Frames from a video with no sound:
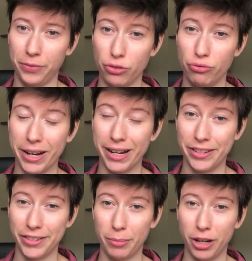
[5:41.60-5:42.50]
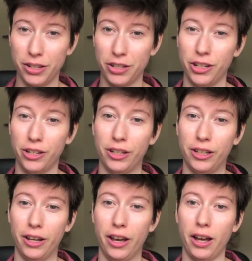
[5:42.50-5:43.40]
is really similar
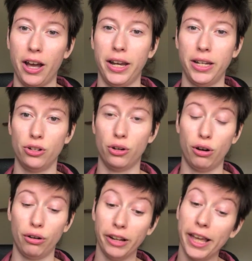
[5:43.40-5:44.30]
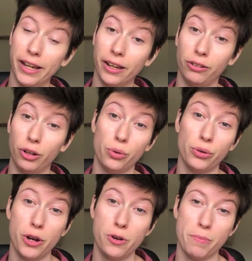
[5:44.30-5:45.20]
to a kind of lichen
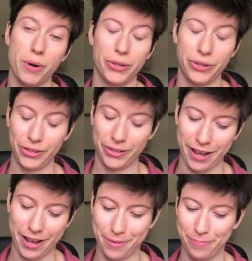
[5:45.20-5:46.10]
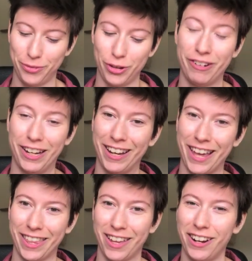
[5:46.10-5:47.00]
called oak moss. So I really
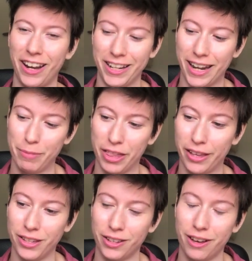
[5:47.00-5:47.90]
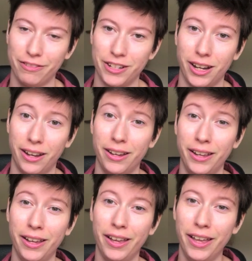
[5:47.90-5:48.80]
like that. I like naming things after
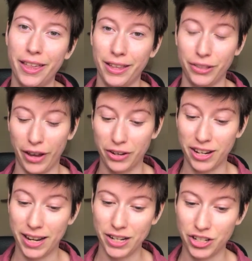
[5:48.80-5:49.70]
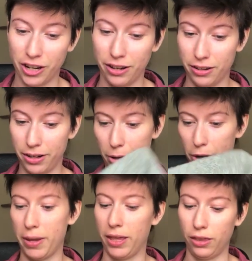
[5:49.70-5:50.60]
things found in nature, and I'm
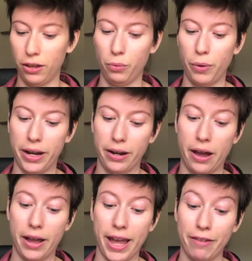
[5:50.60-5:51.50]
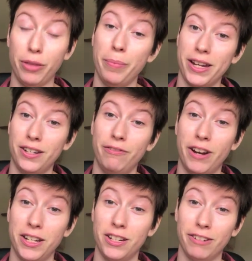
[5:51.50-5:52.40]
hoping that when I have the pattern
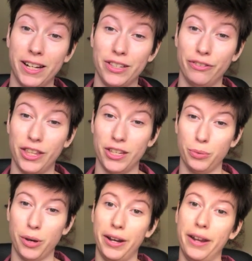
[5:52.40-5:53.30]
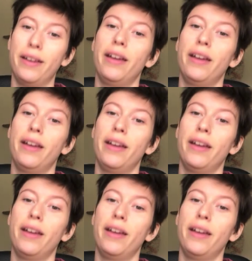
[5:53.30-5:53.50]
ready to release for this one,